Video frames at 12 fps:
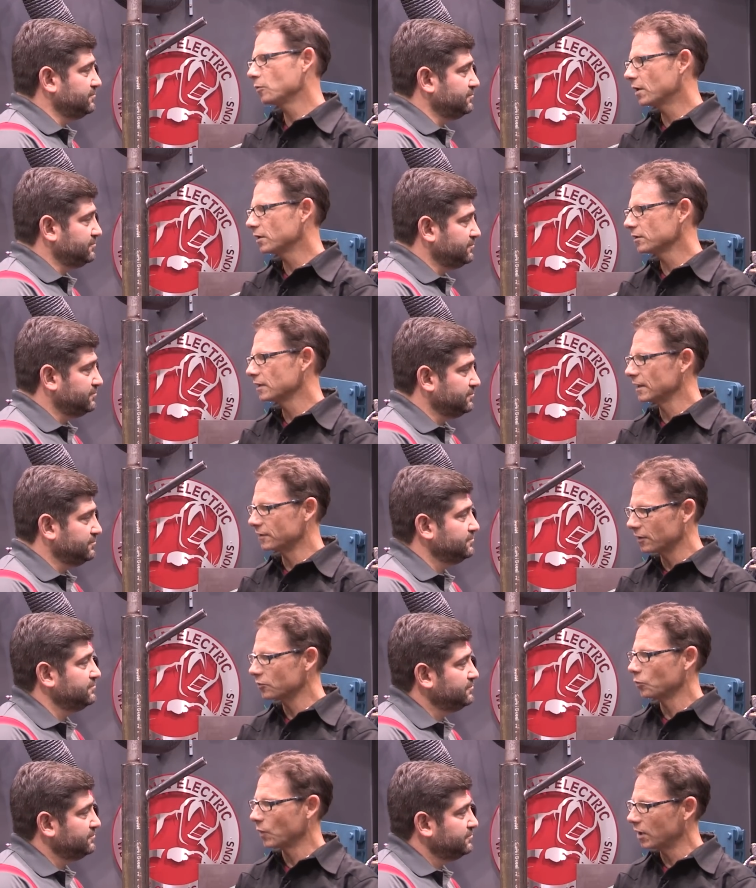Speaker 1: welder that
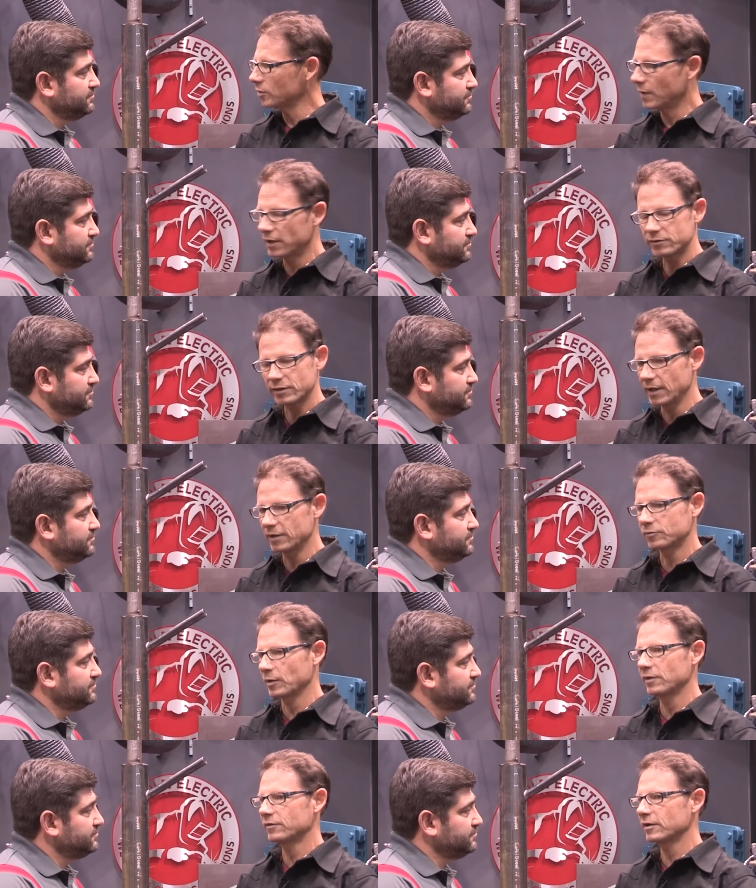doesn't weld much,
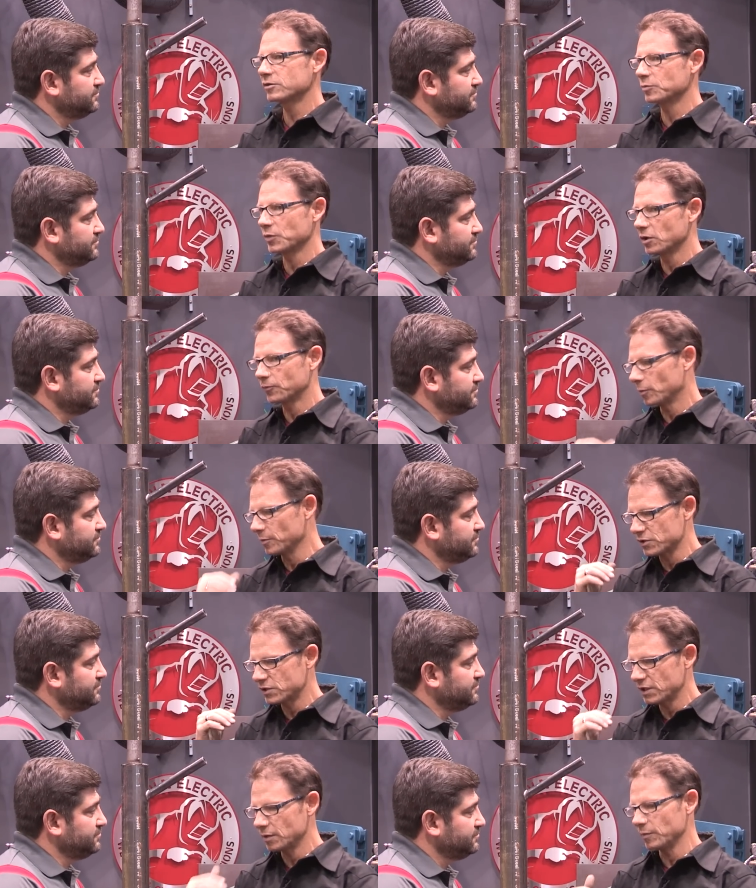it's, it's such a beautiful
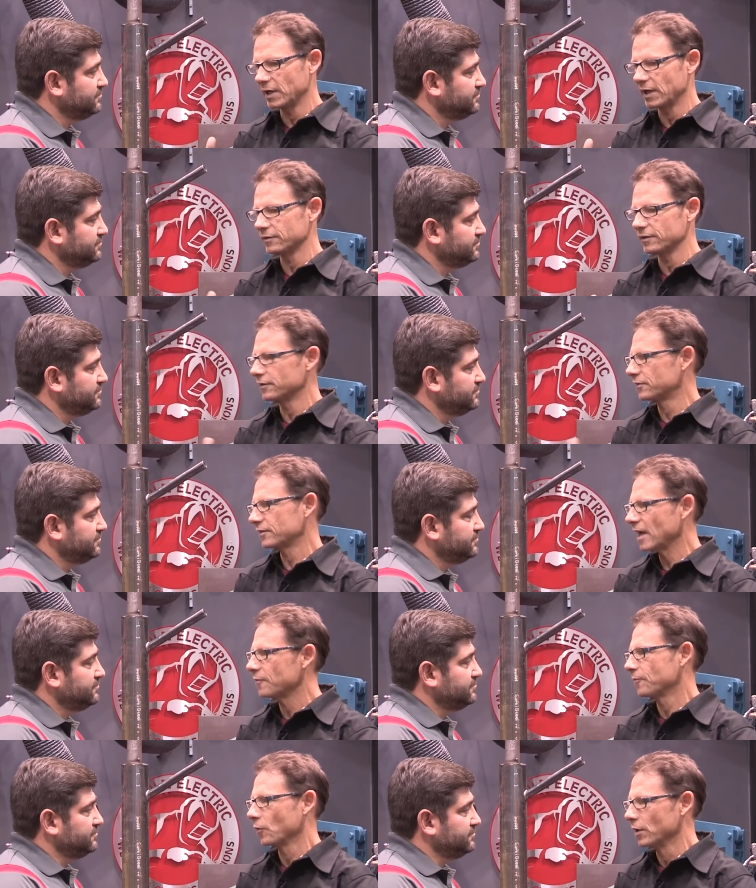machine because it's
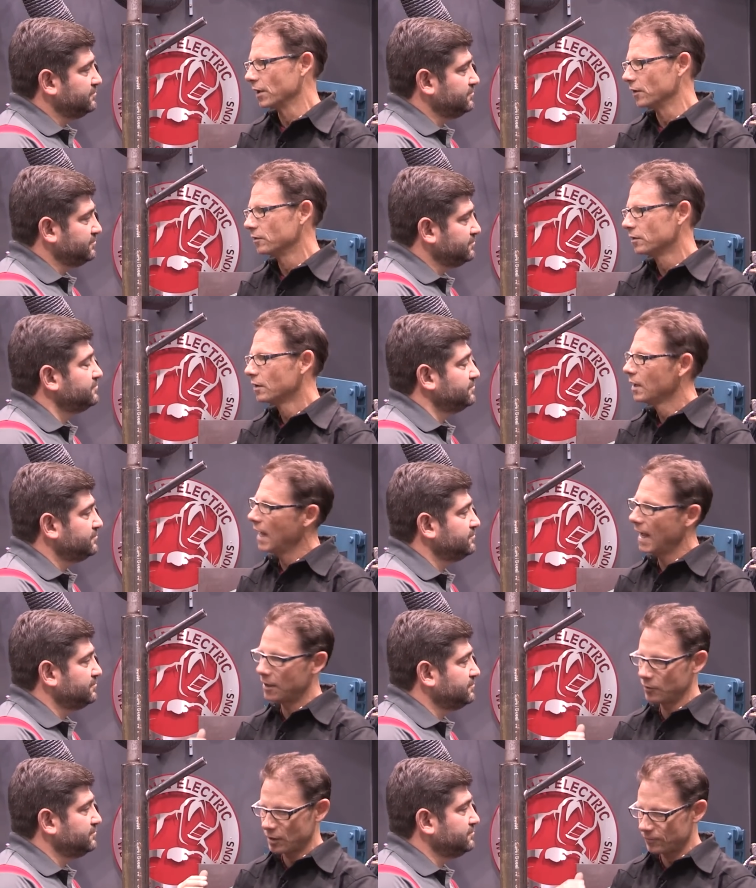set for you.
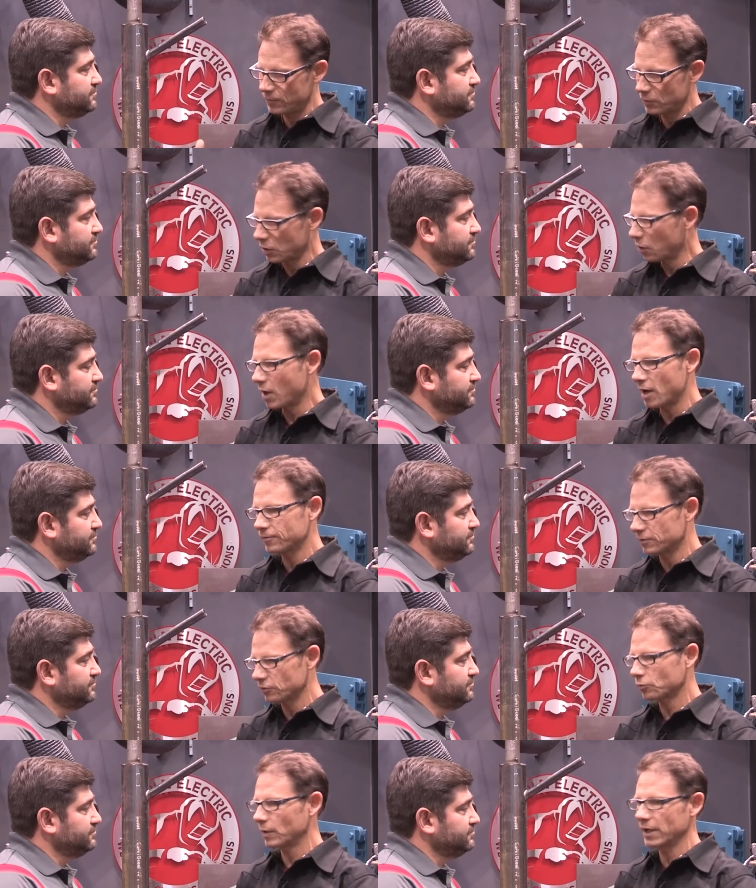And if you go off
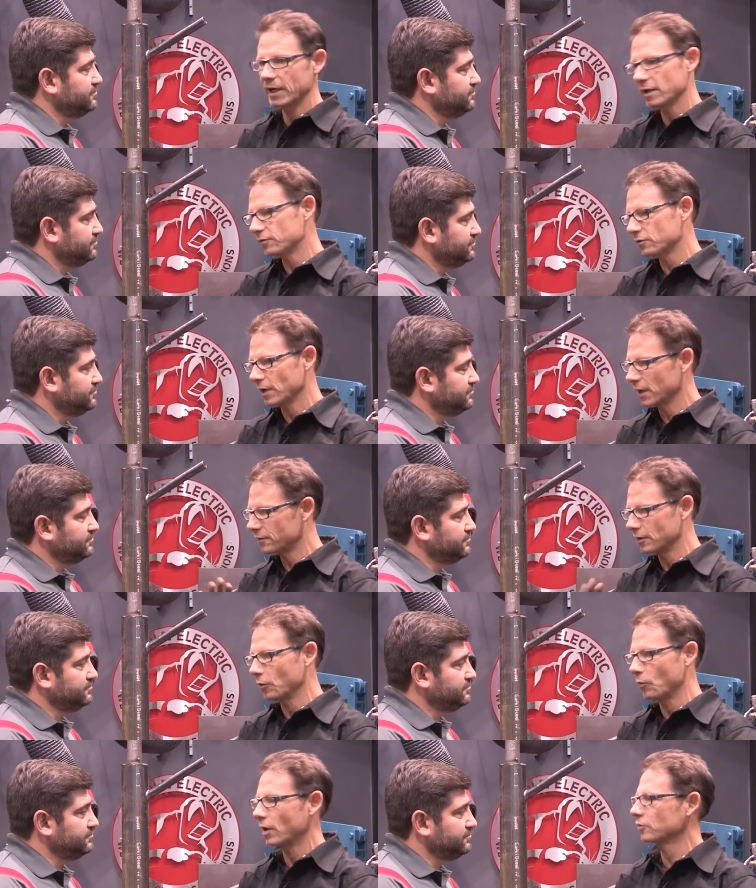just what it gives you, it,
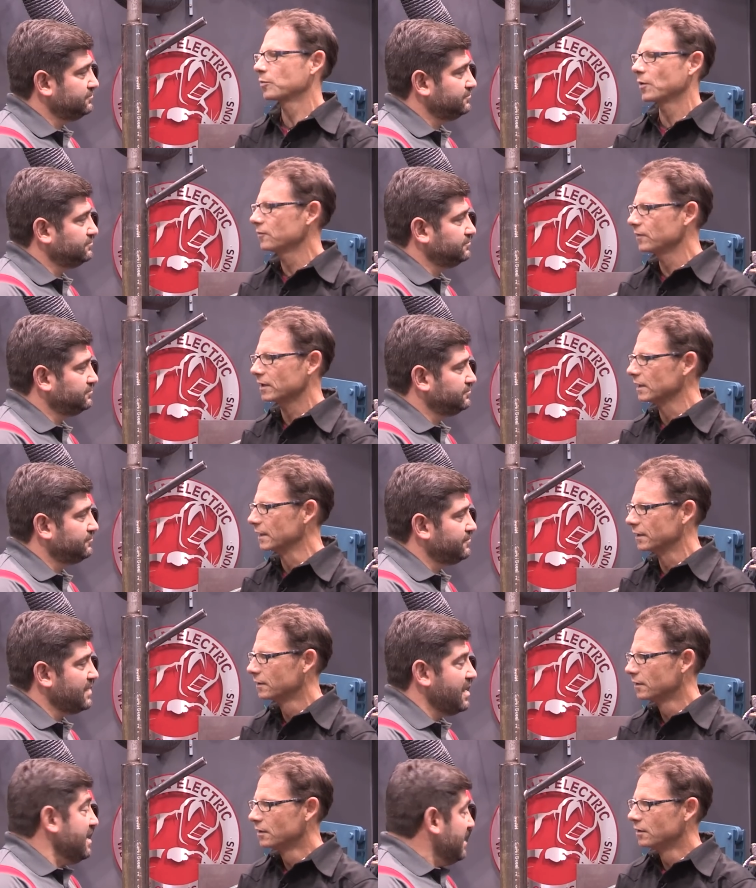it welds perfectly.
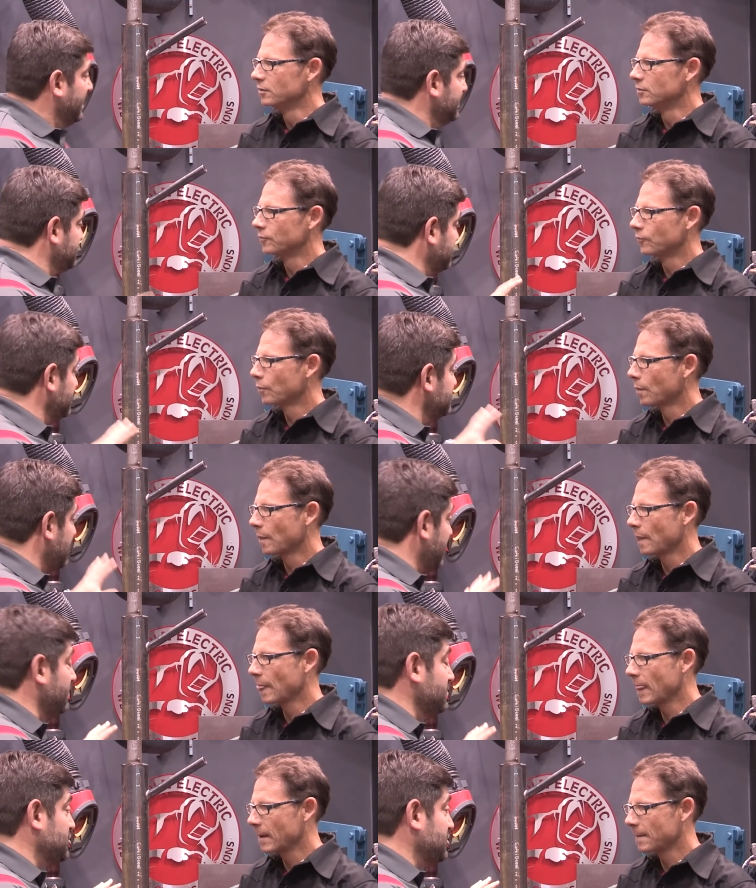And is this
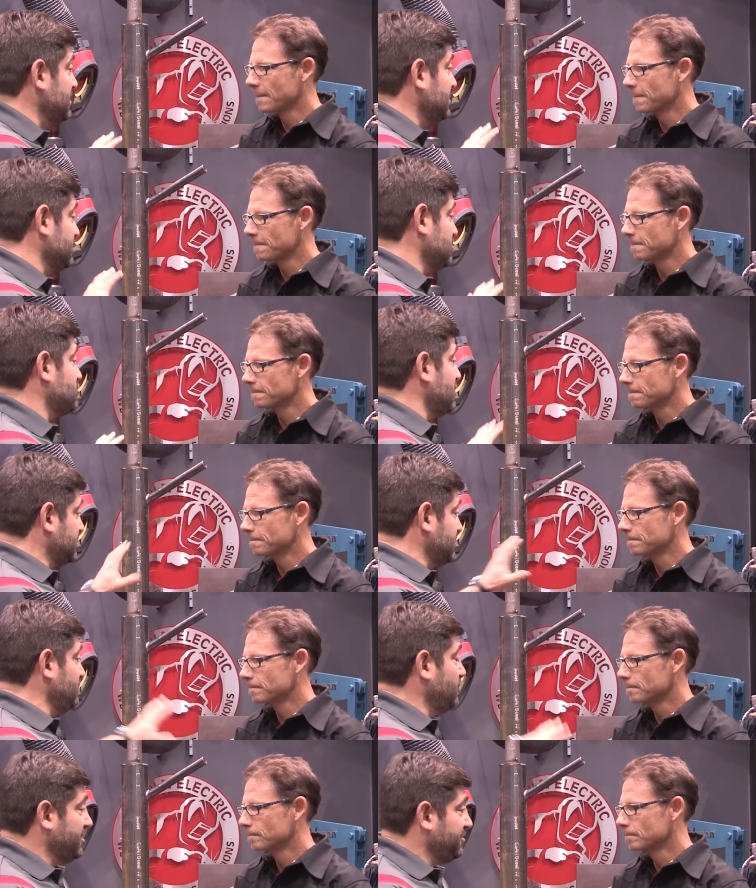entire machine
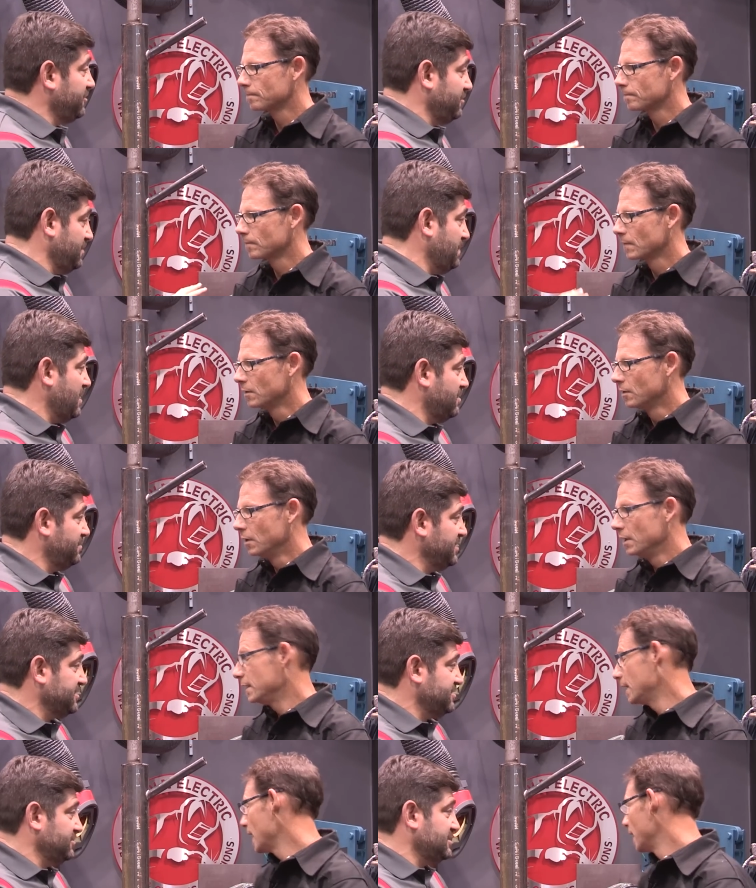constructed with the POWER
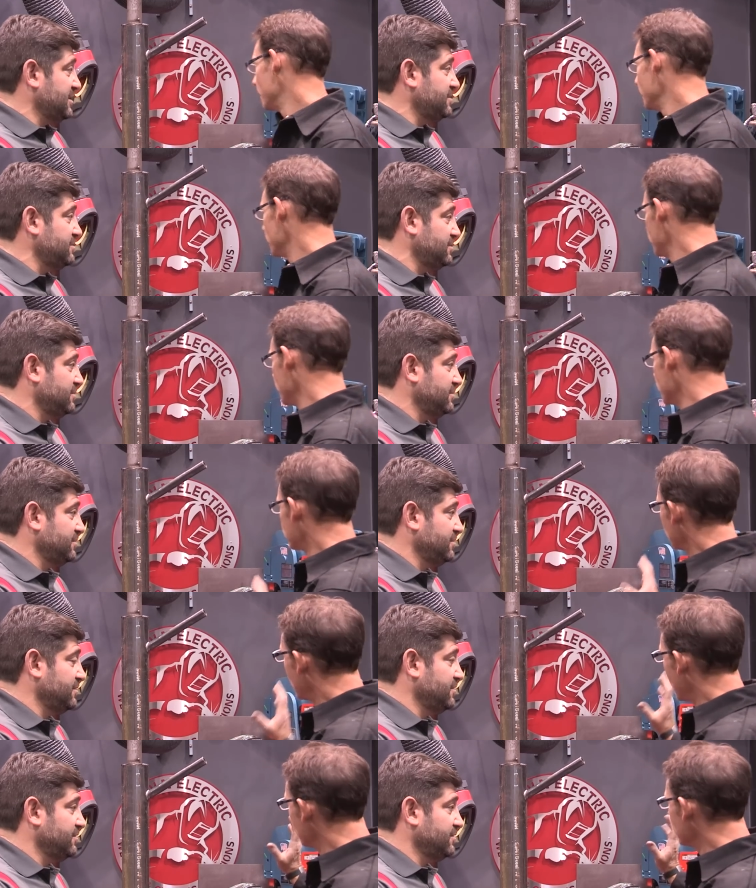MIG yeah, 210? Yeah, the, the,
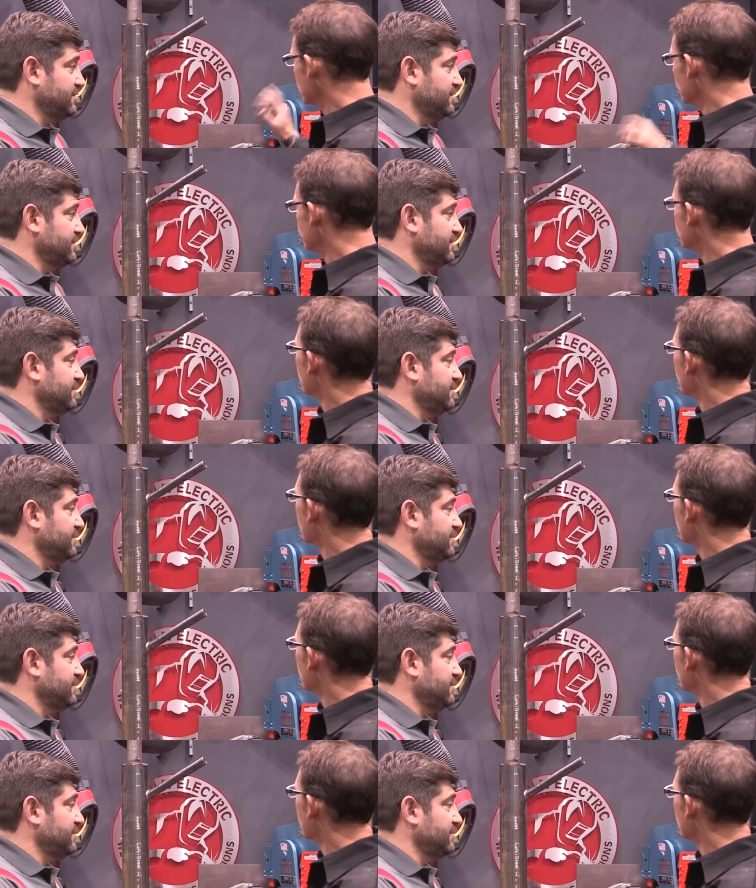entire, everything we've